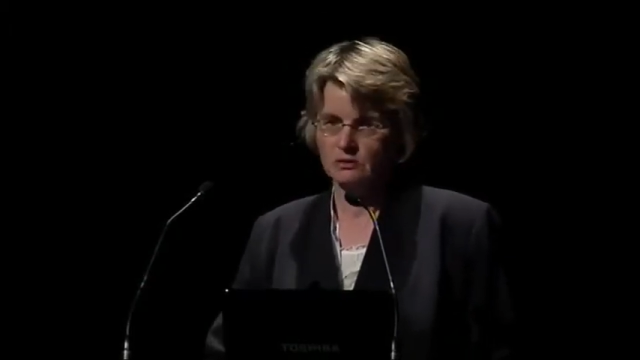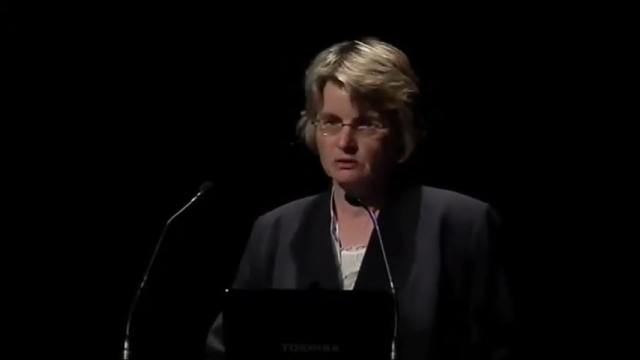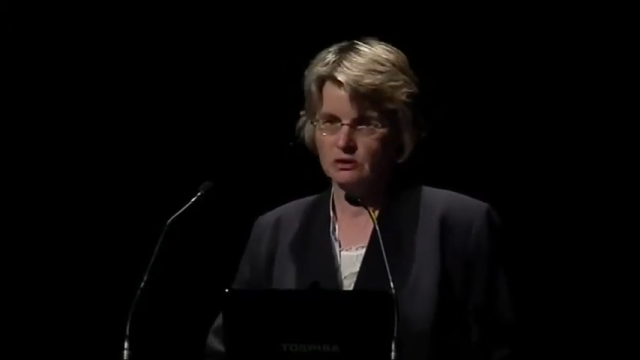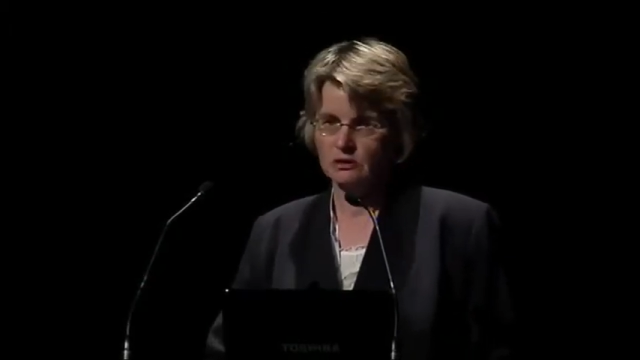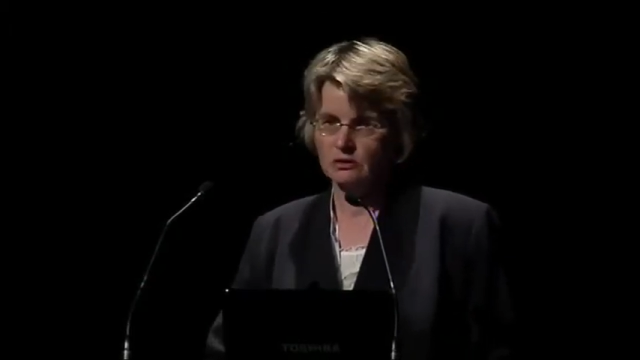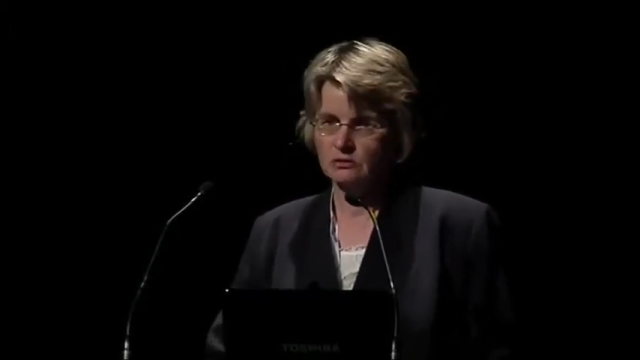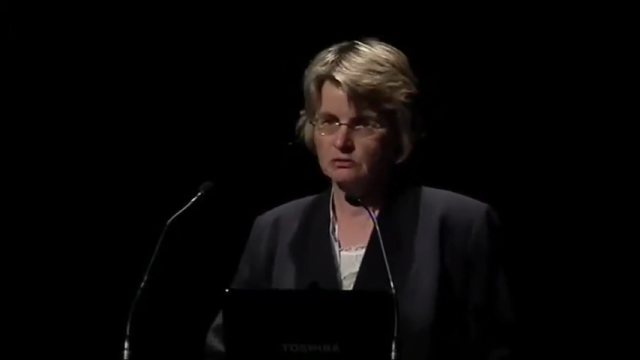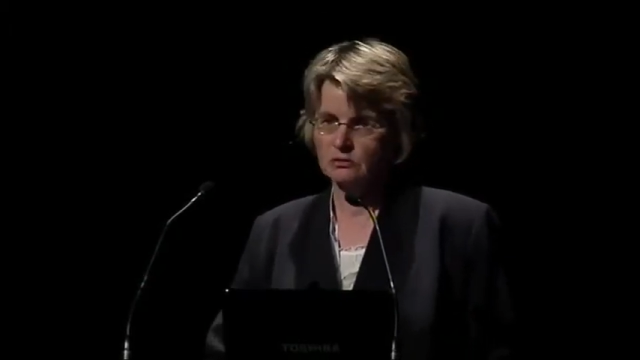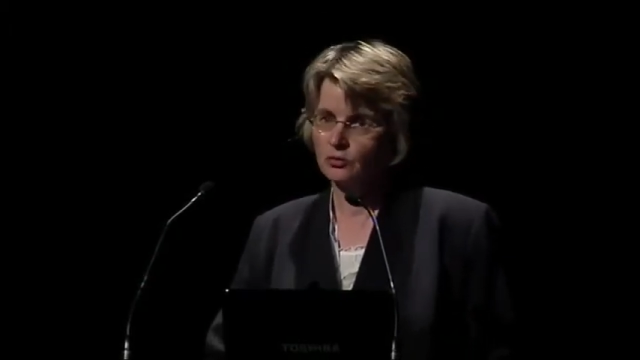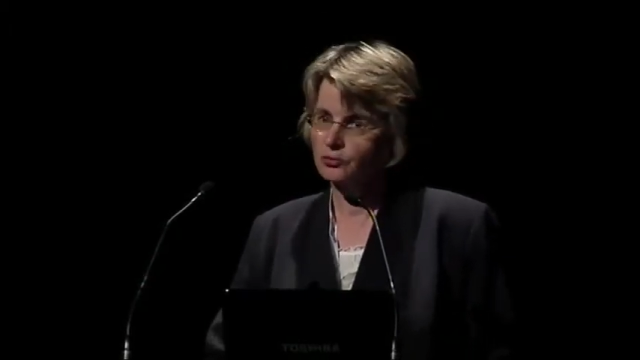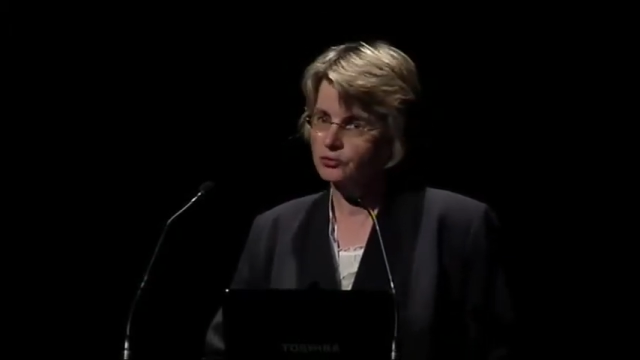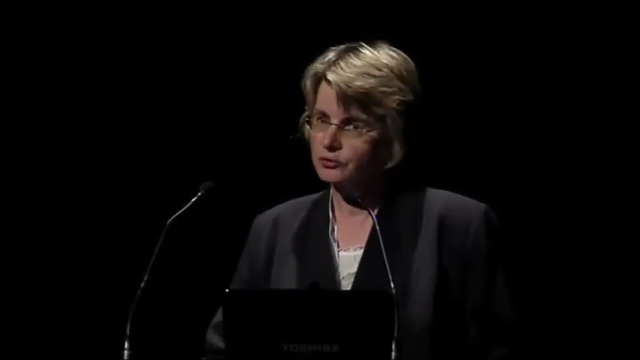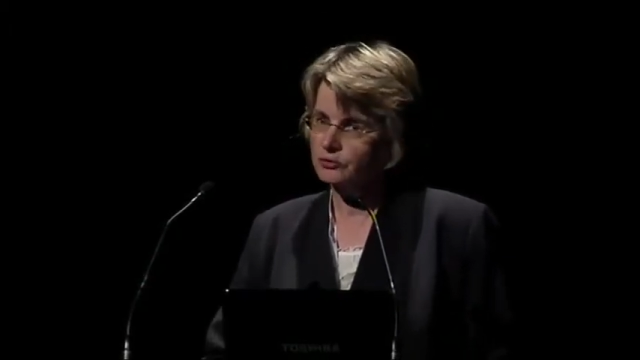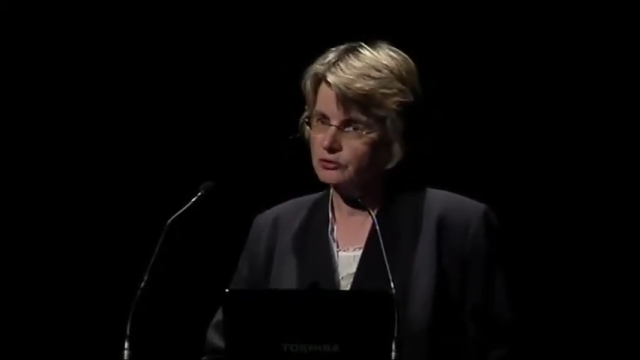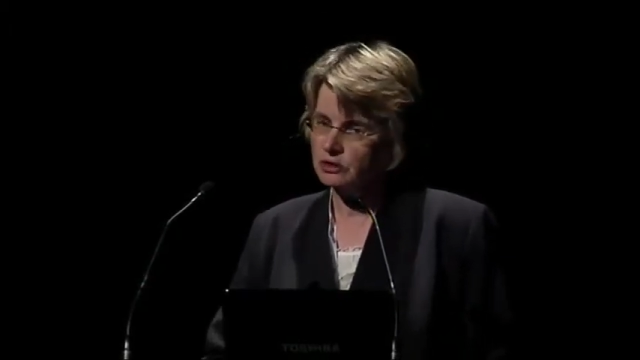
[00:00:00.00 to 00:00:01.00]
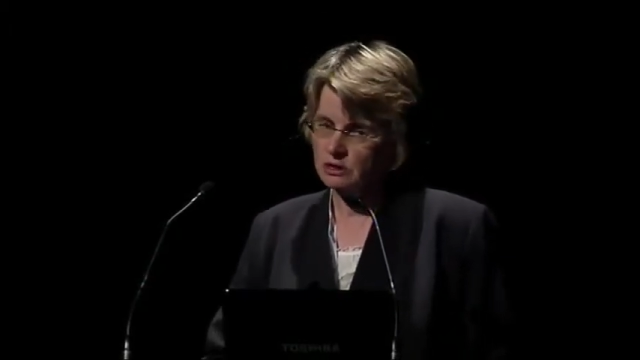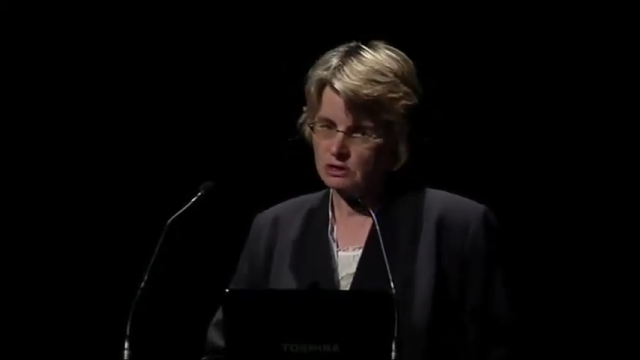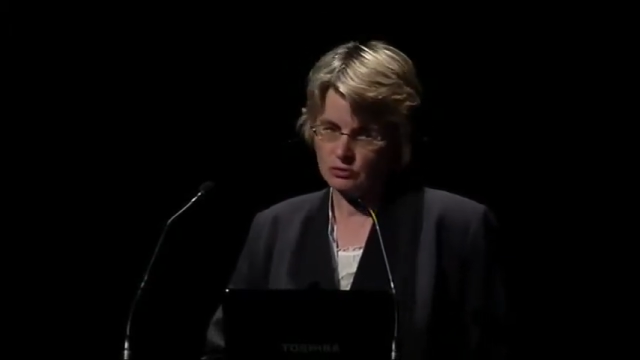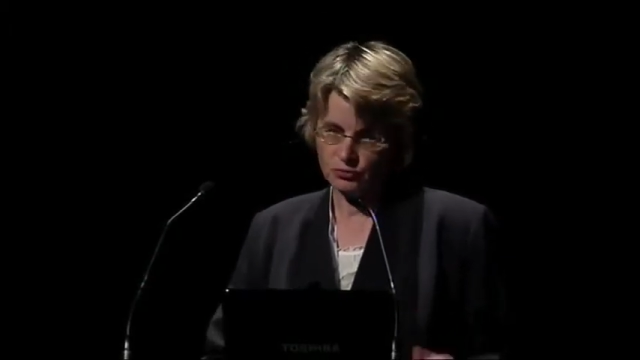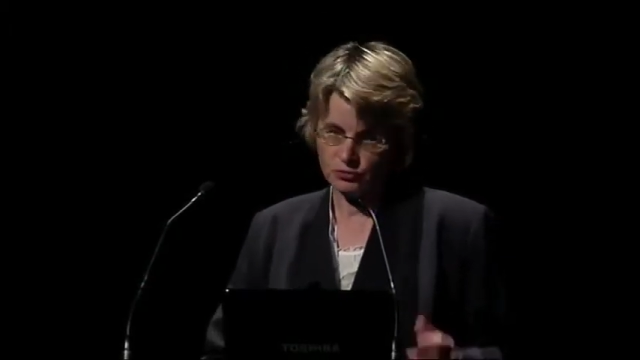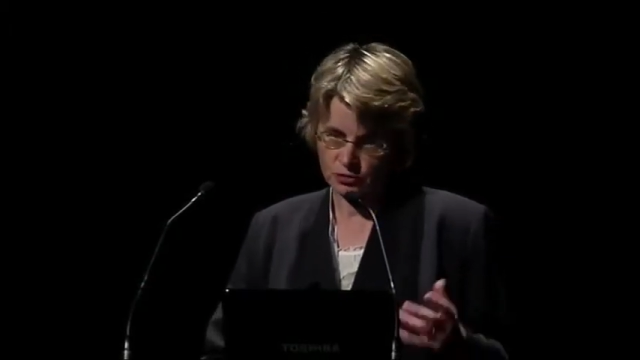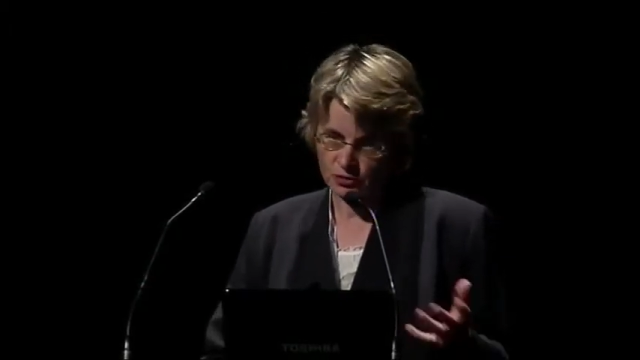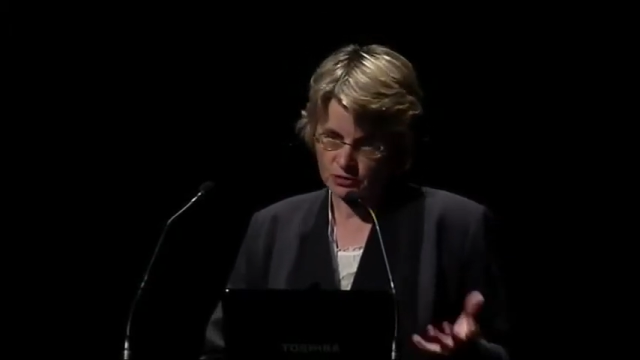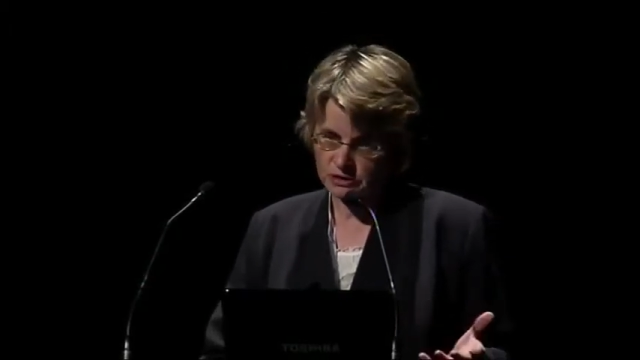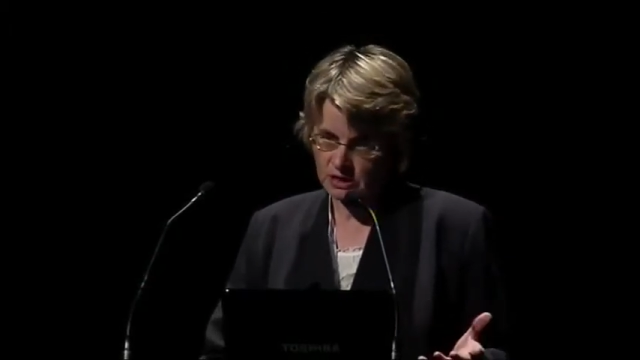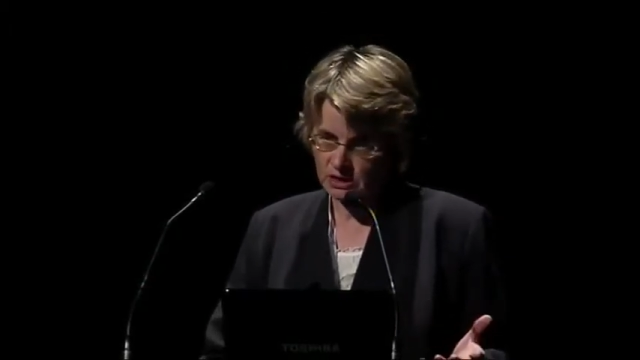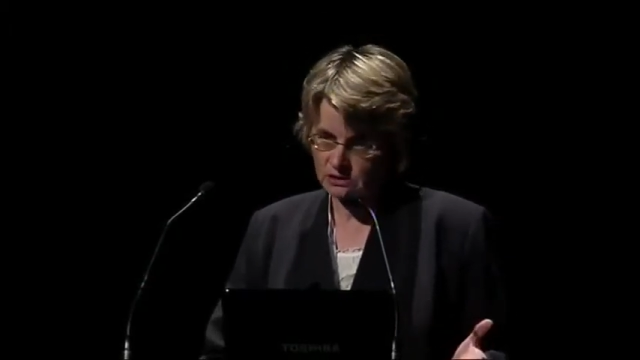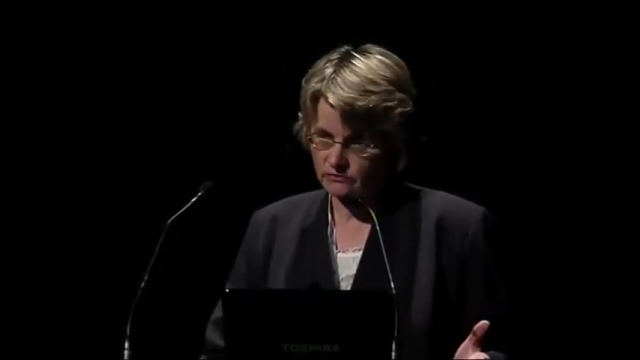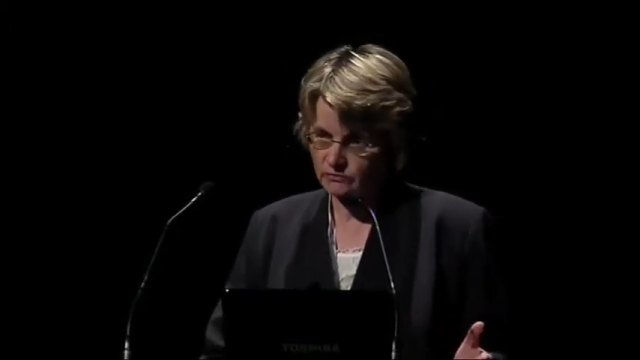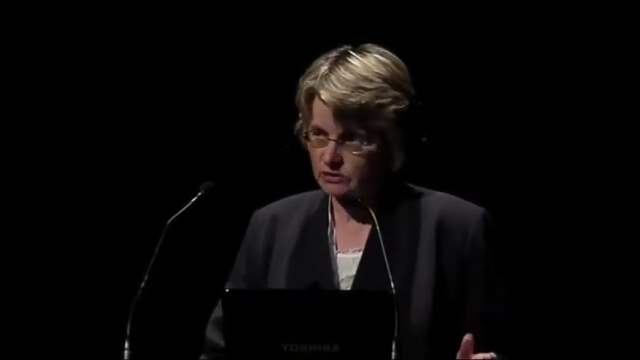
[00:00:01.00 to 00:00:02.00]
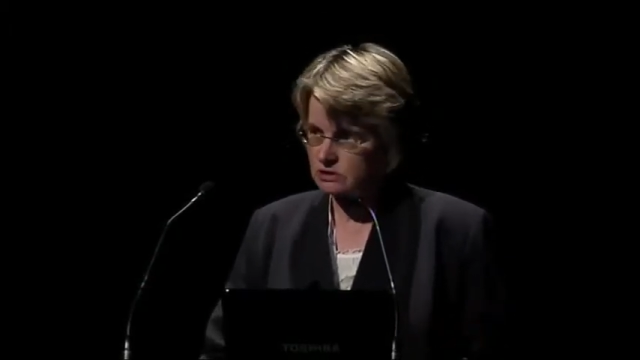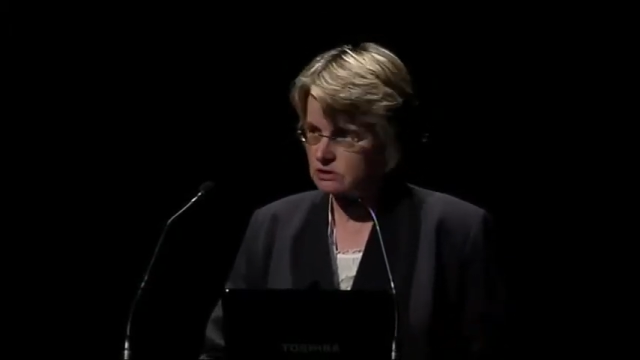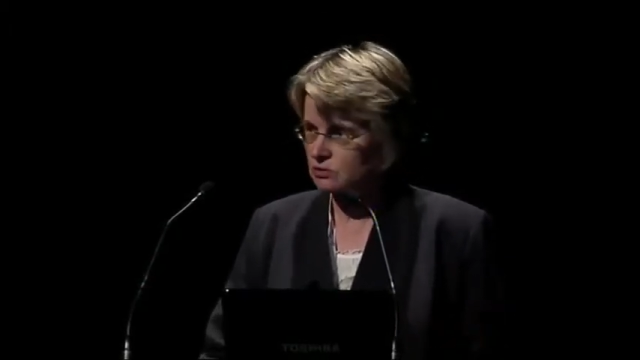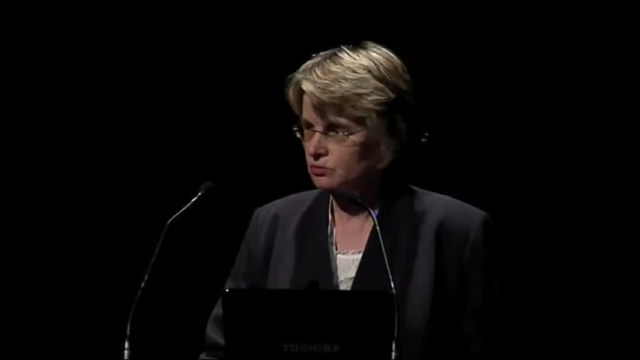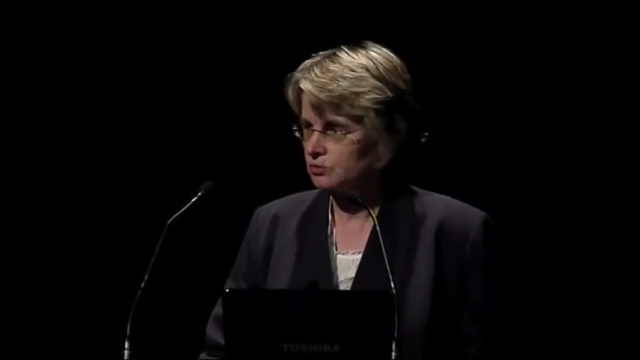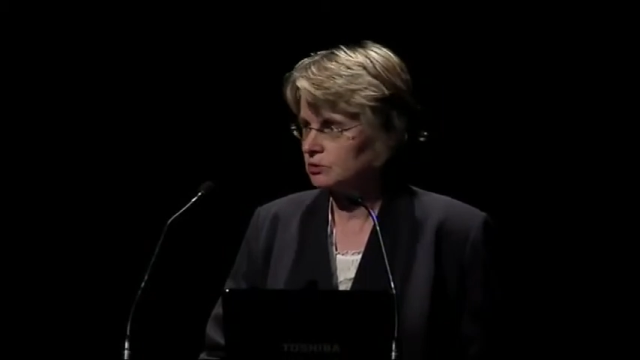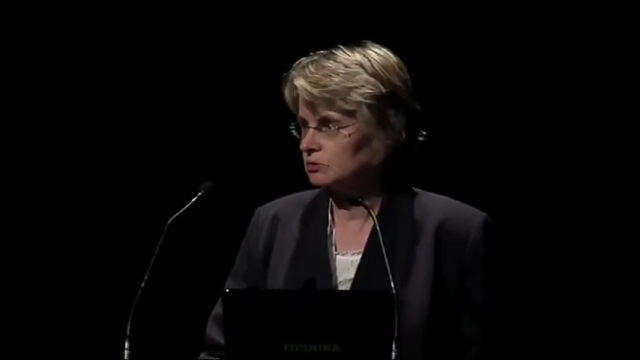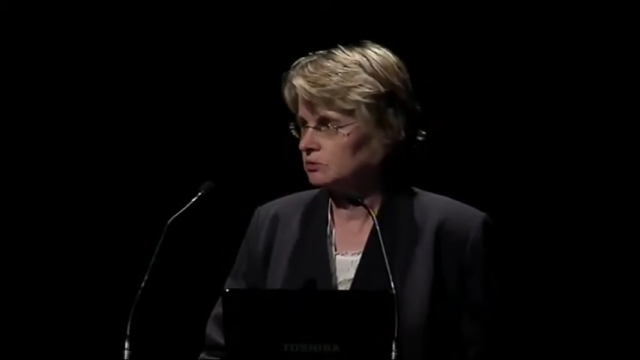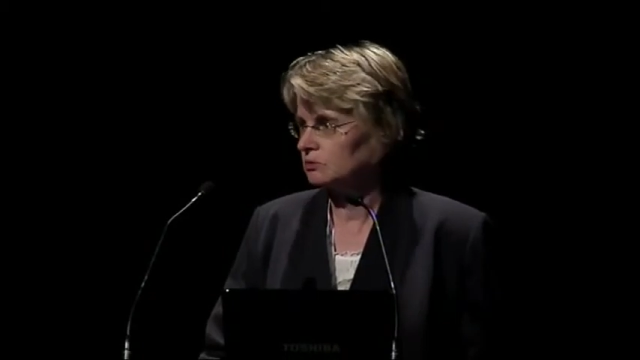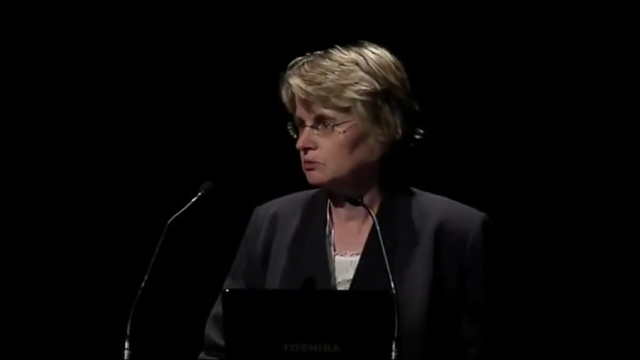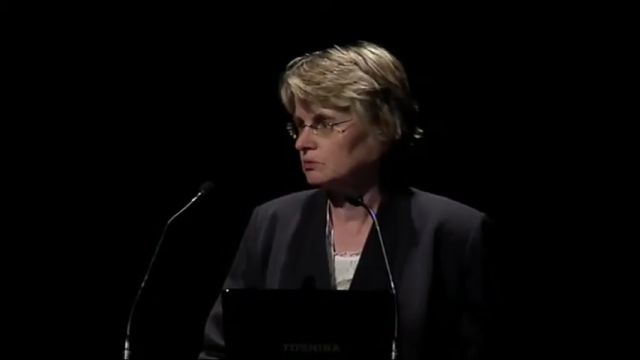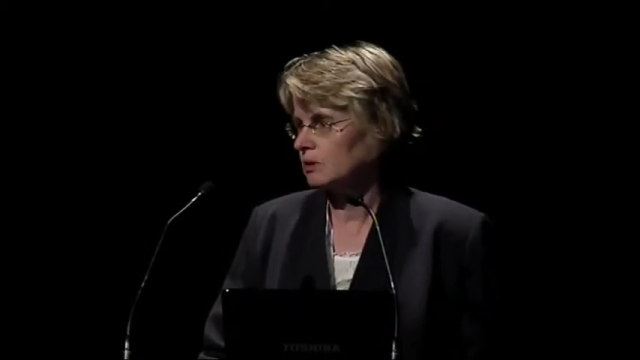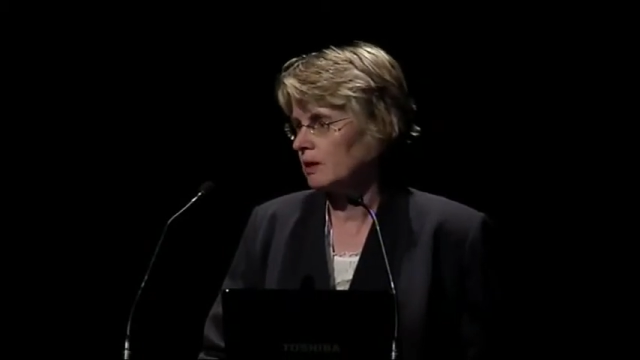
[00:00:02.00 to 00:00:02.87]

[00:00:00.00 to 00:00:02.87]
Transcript: the, or, the authoritativeness or you,